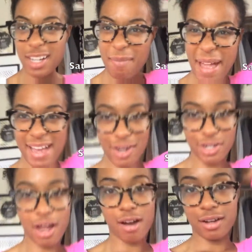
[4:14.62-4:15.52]
Look at my hair,
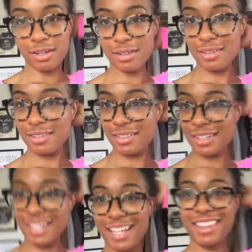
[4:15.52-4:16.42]
y'all.
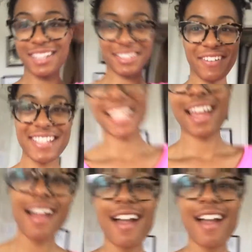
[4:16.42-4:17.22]
It looks crazy.